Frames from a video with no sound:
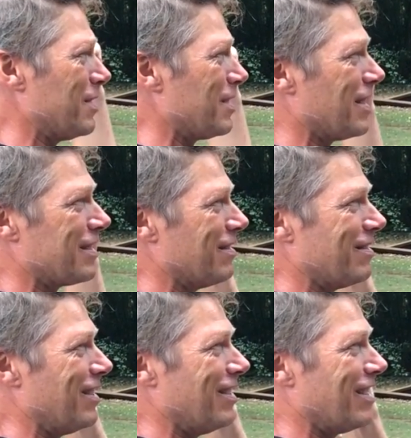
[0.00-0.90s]

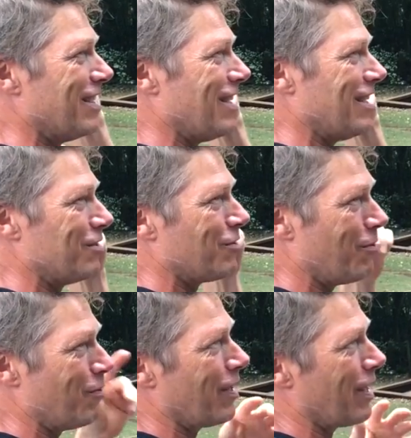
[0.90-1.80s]
I had to try
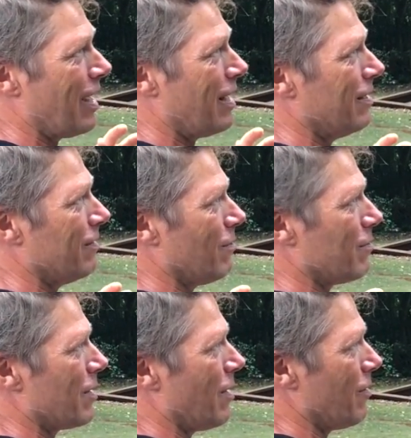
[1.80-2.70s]
and work out what
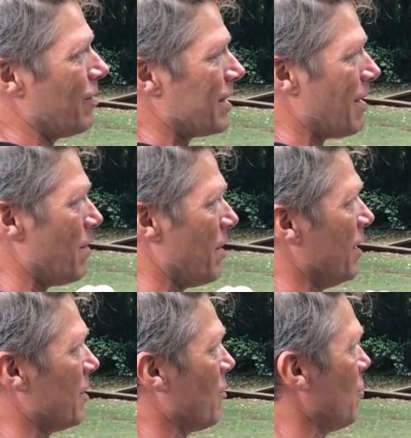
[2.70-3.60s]
was going on. Some of the things I